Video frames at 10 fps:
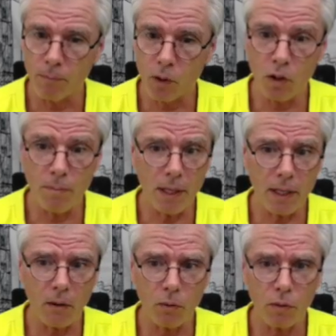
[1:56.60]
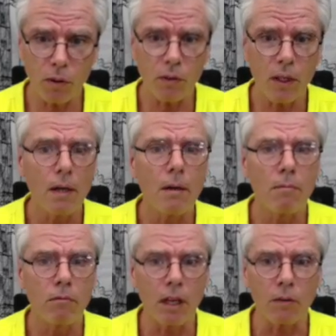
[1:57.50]
could be a cold roof,
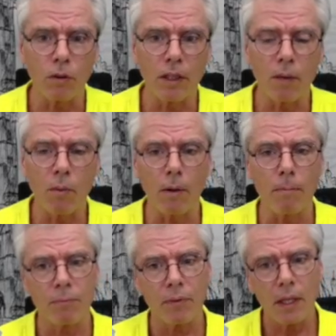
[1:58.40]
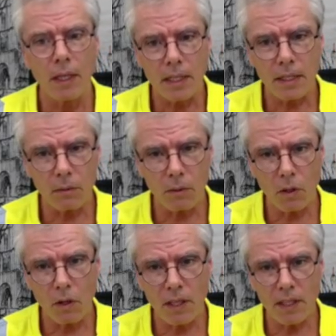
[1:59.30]
done really well. So
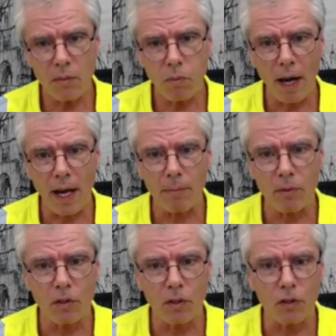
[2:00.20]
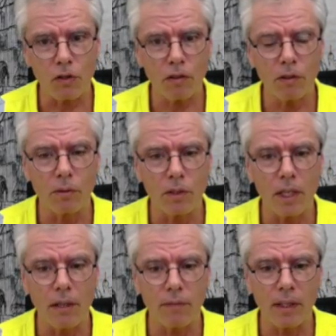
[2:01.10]
this is what happens to the screws
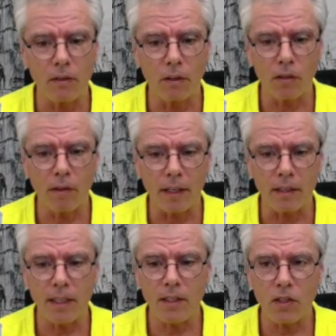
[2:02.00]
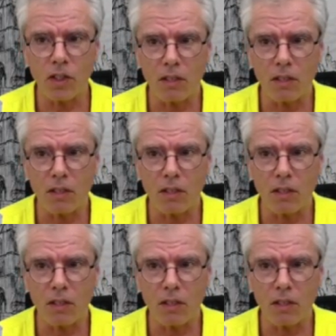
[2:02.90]
if they're not correct. These are just